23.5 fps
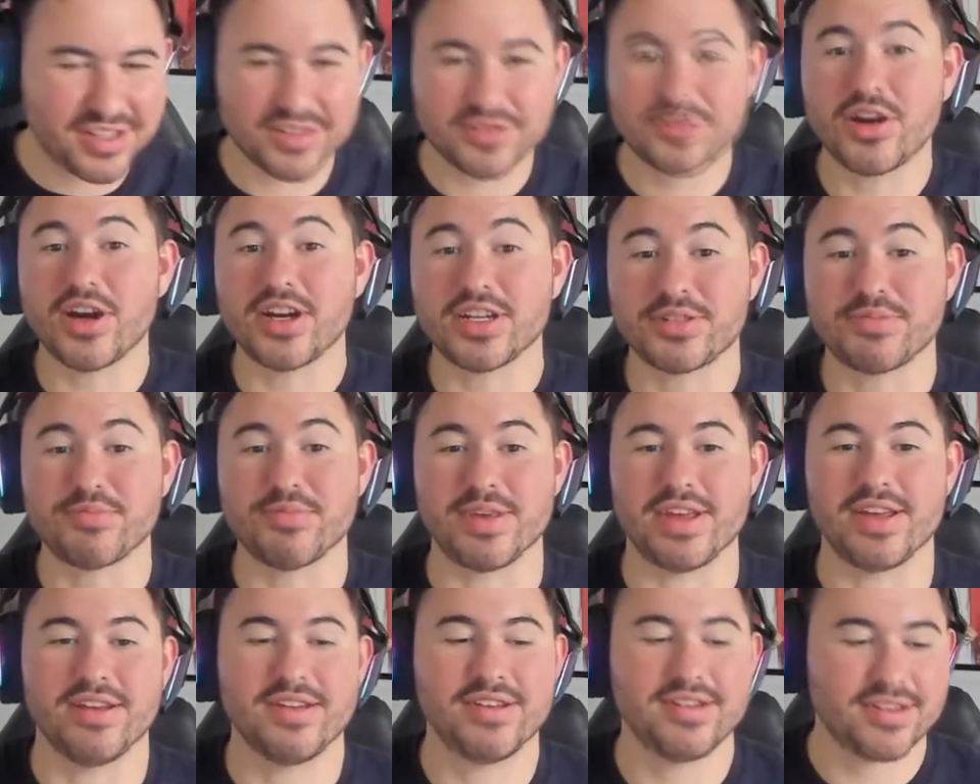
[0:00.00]
trust
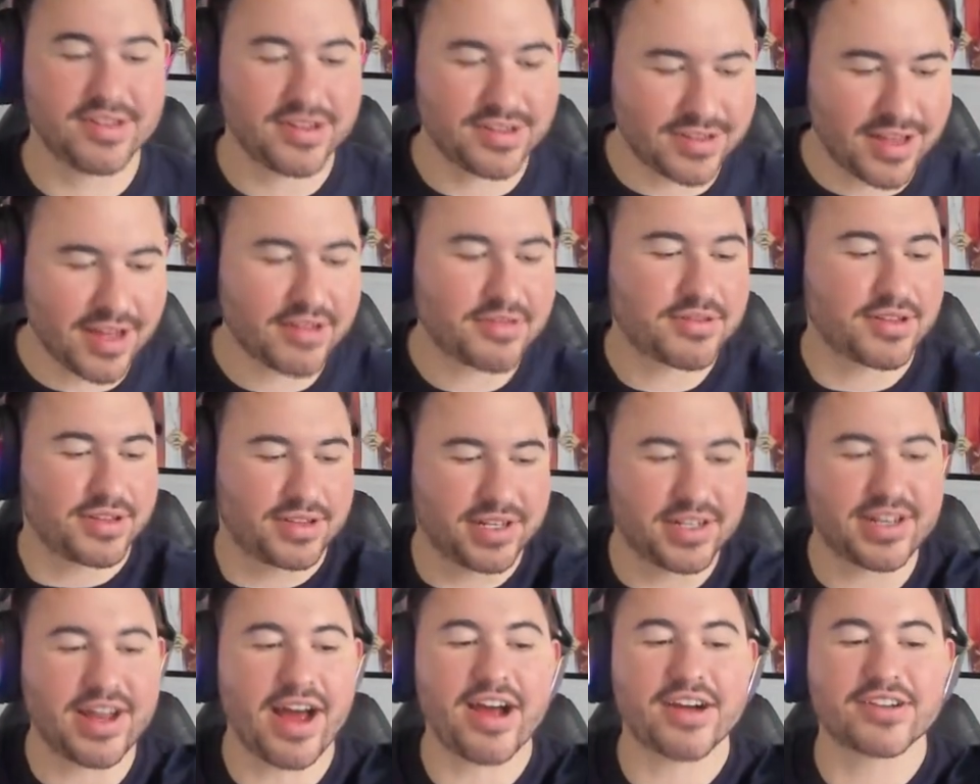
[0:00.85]
me, the,
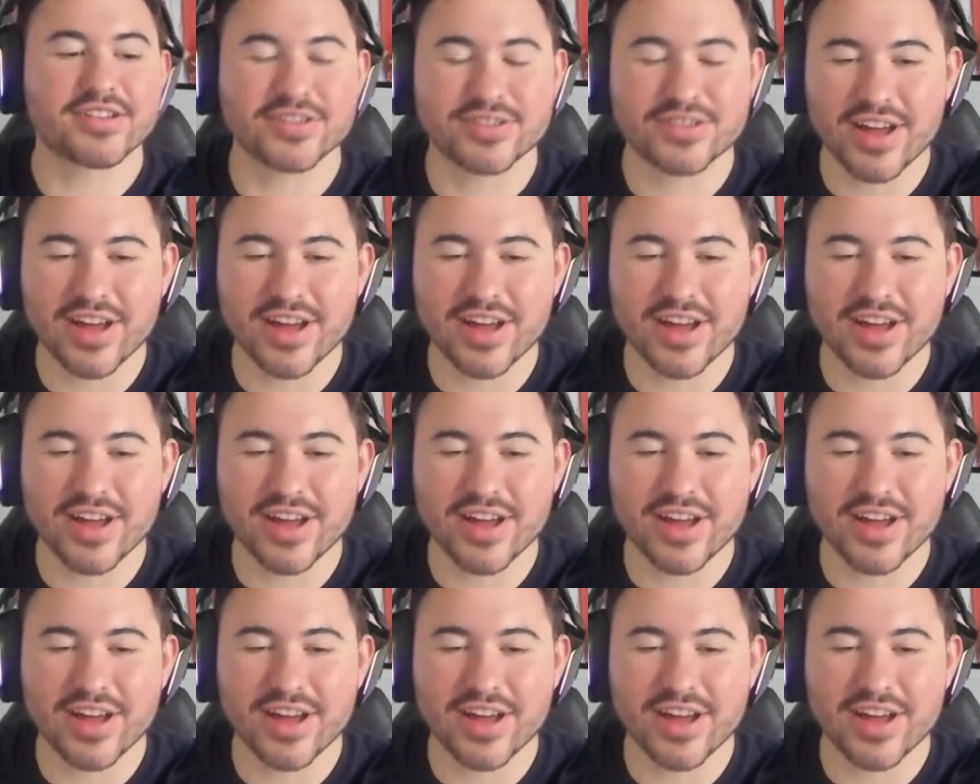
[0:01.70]
the Dr.